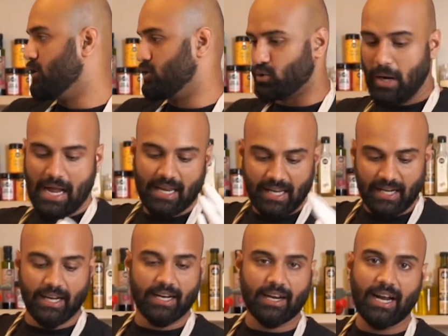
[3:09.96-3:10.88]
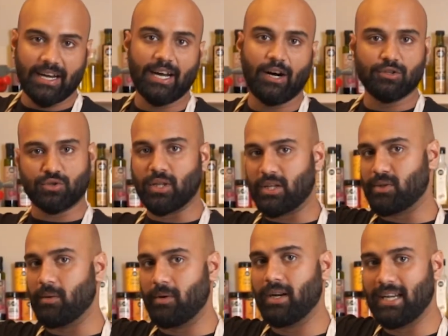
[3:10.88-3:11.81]
So I need it right now, so that's why
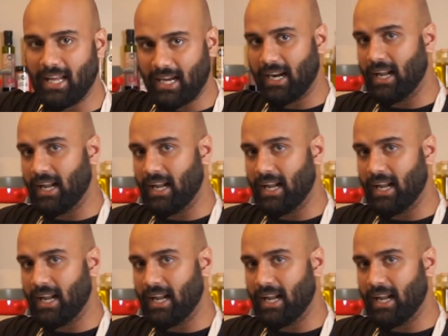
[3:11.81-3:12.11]
I'm gonna take it